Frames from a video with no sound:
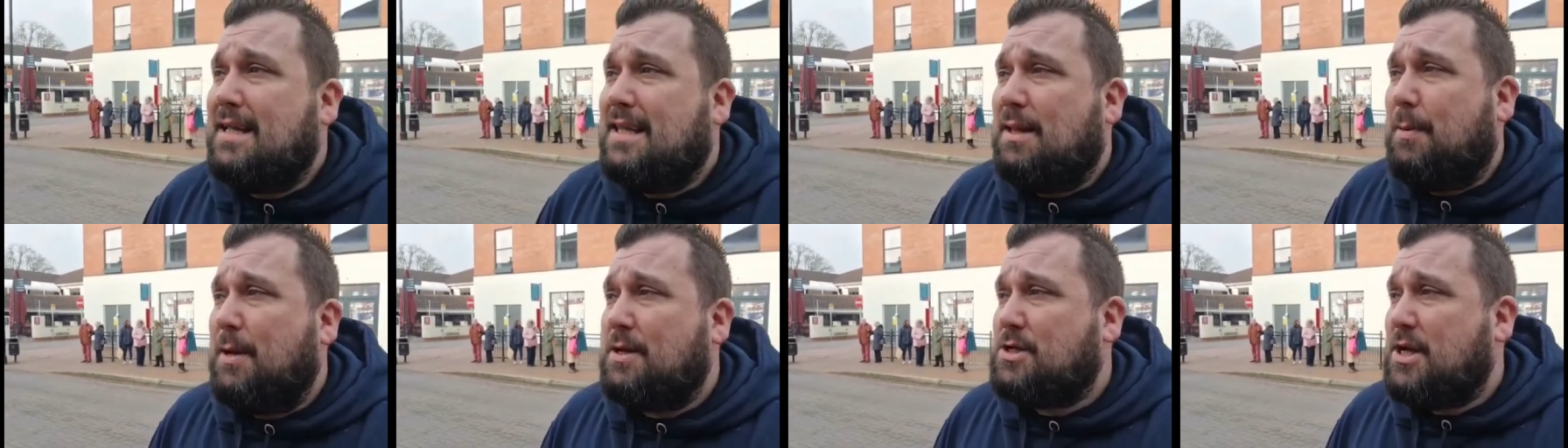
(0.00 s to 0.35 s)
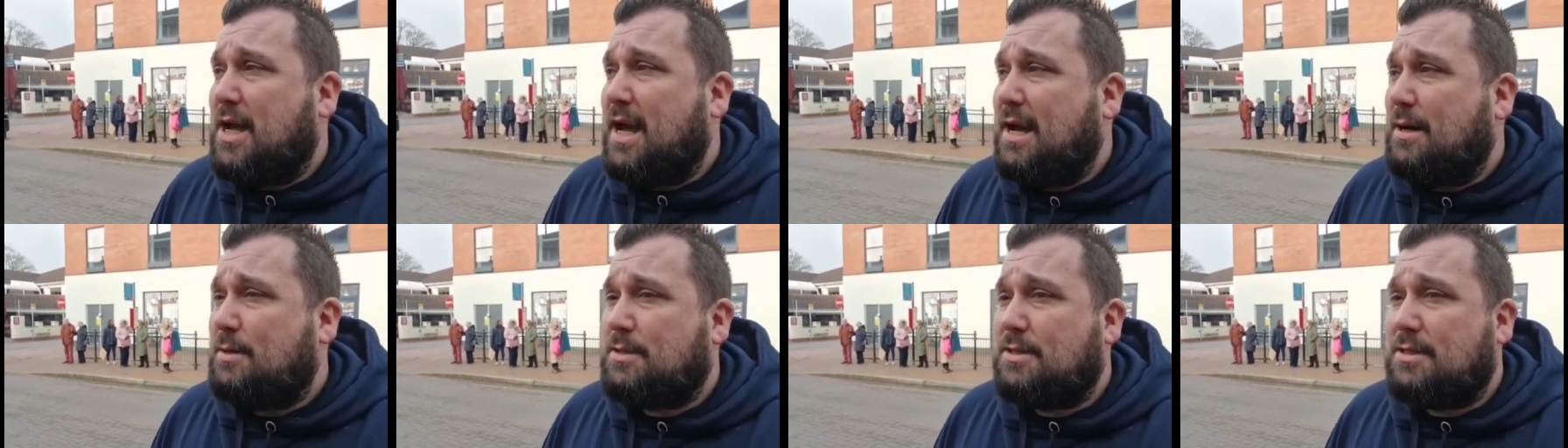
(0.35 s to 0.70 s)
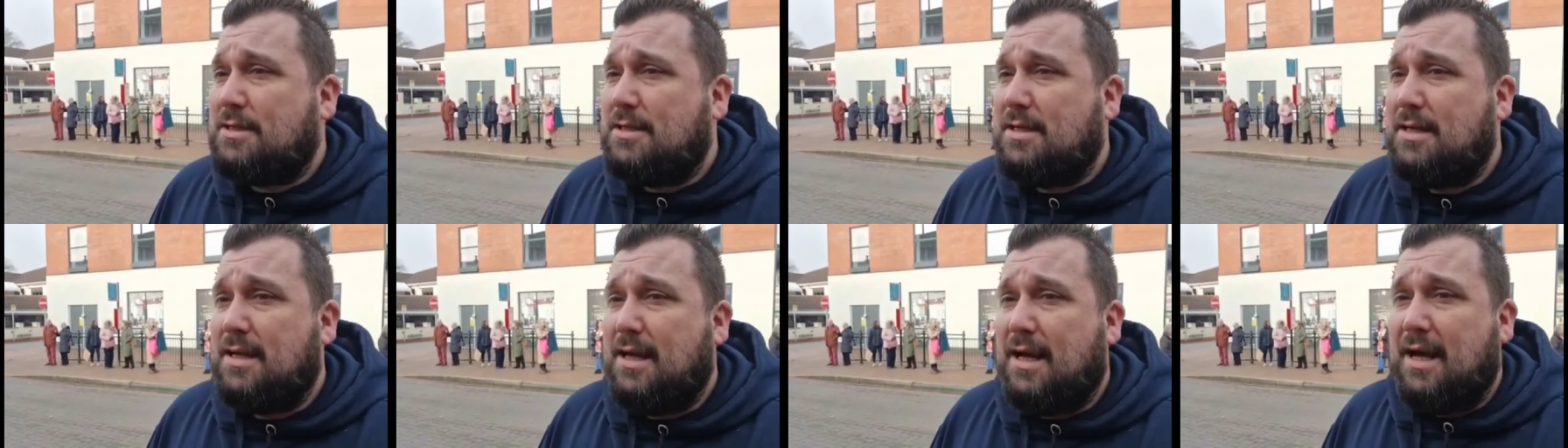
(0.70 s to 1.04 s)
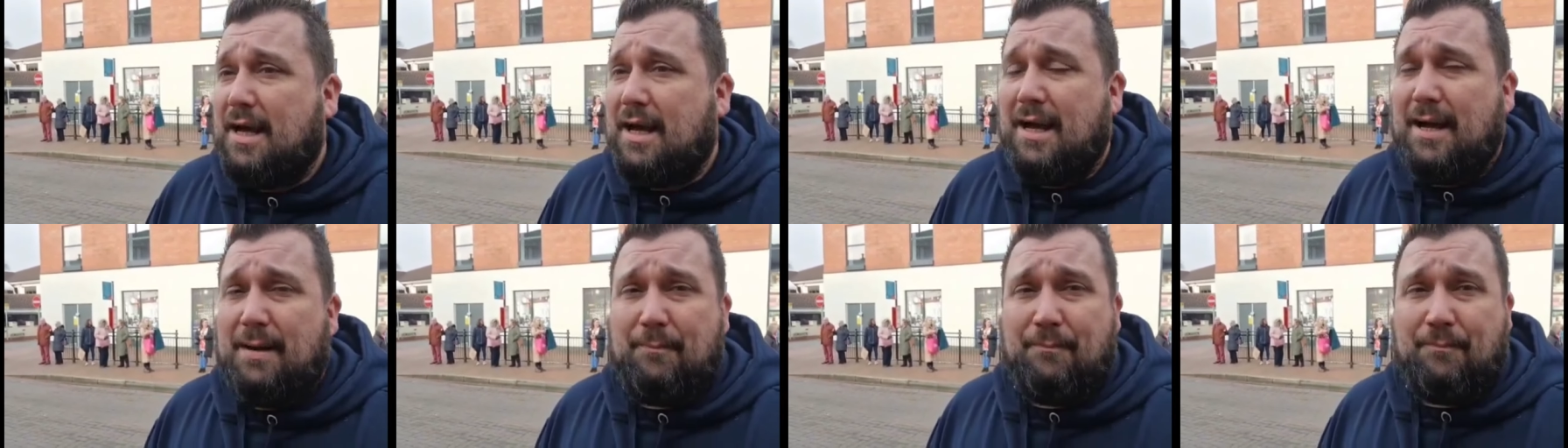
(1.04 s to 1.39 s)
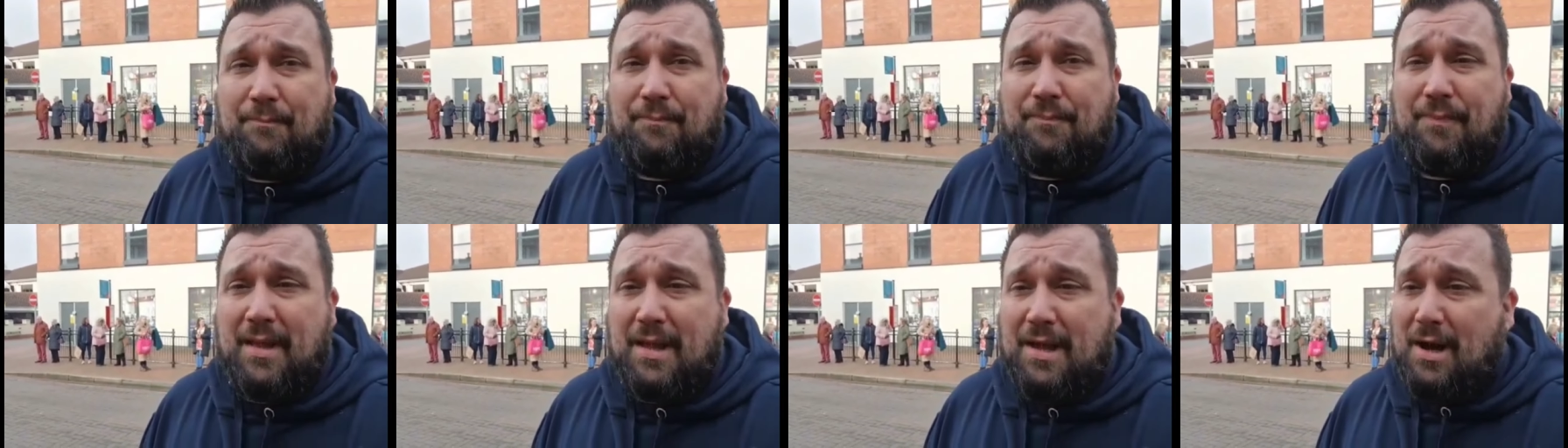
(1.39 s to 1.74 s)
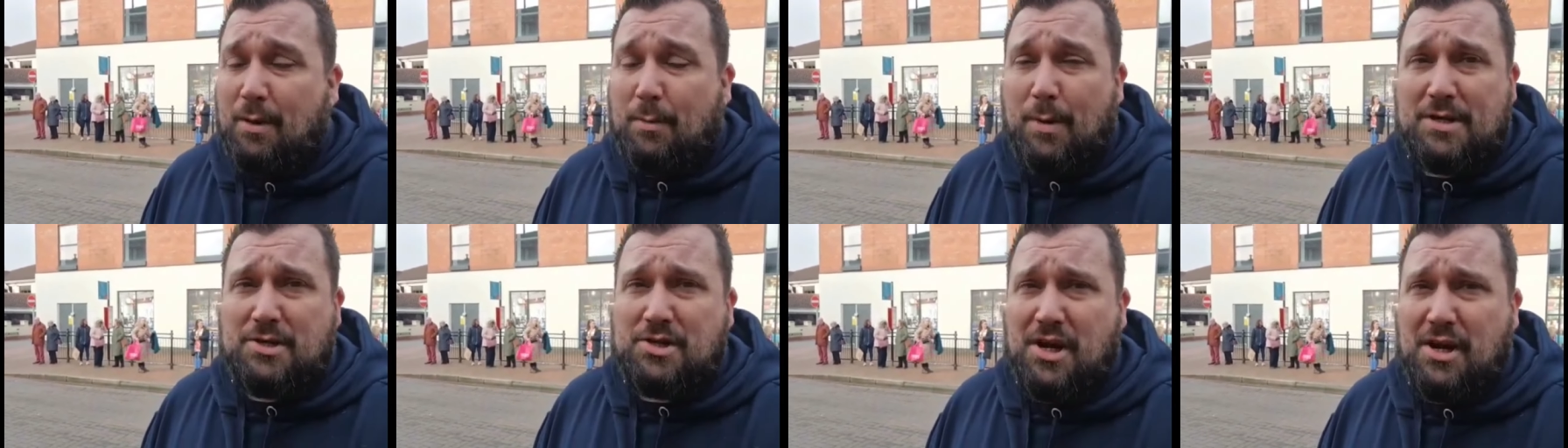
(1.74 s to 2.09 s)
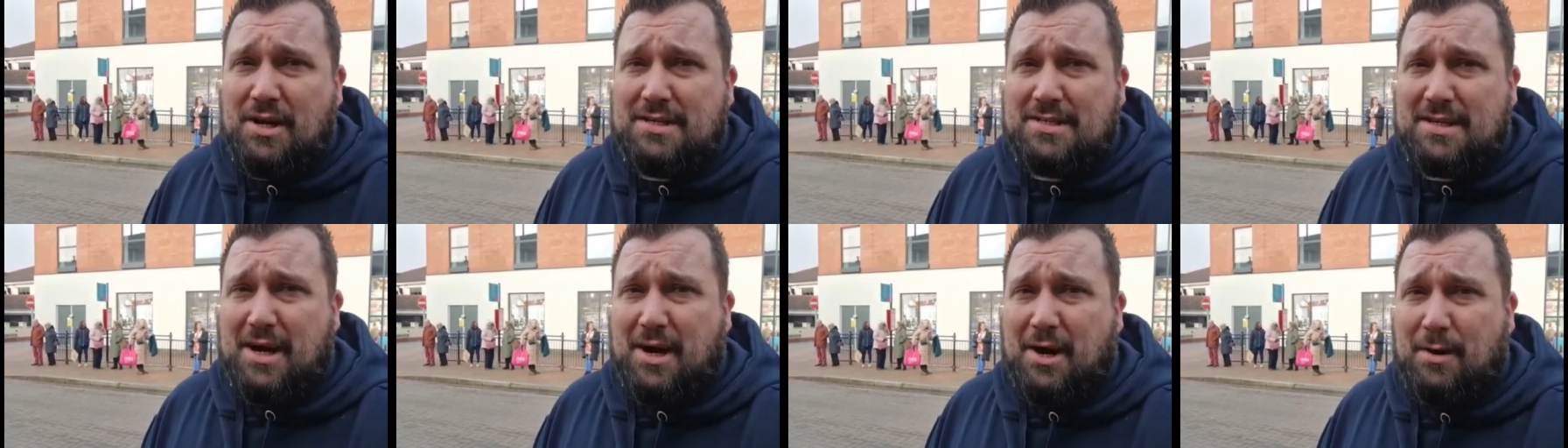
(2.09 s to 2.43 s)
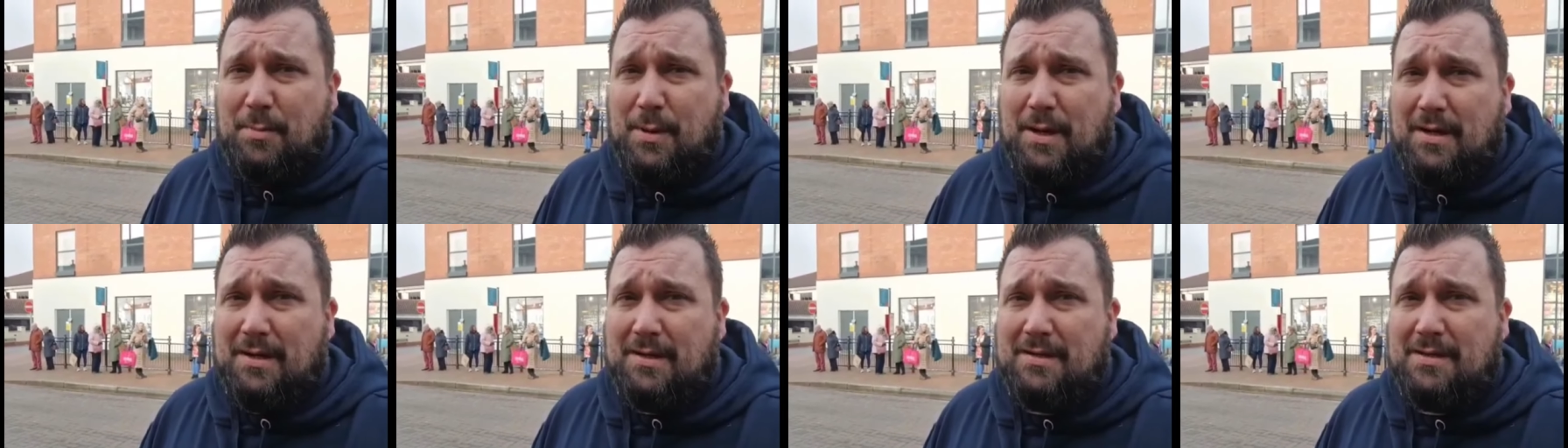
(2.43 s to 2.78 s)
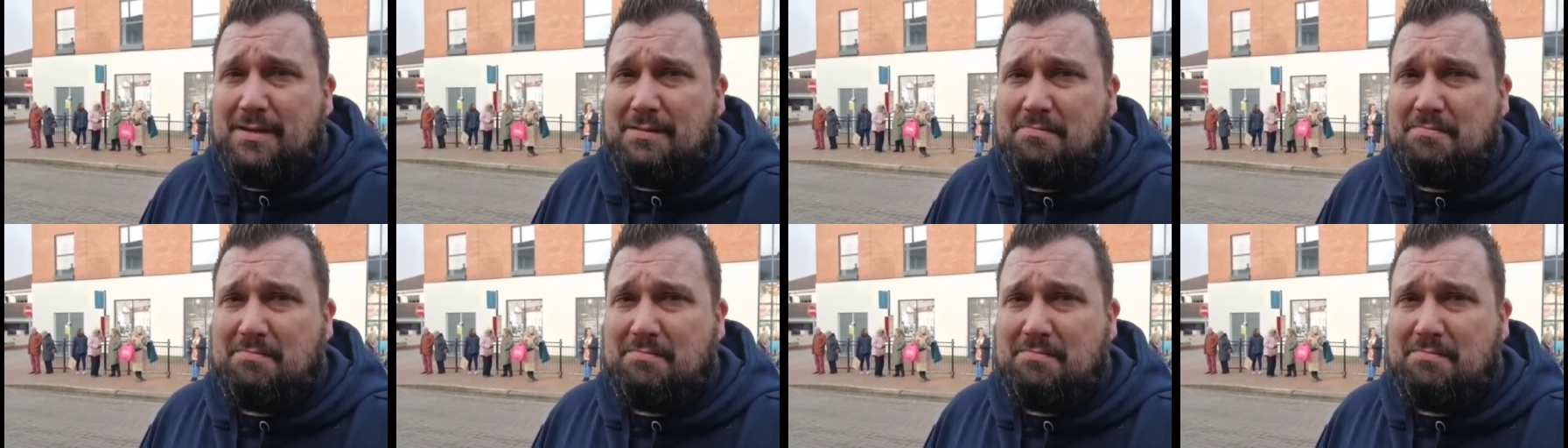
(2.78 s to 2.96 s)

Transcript: The picture house. Um, can't wait to show you this carpet.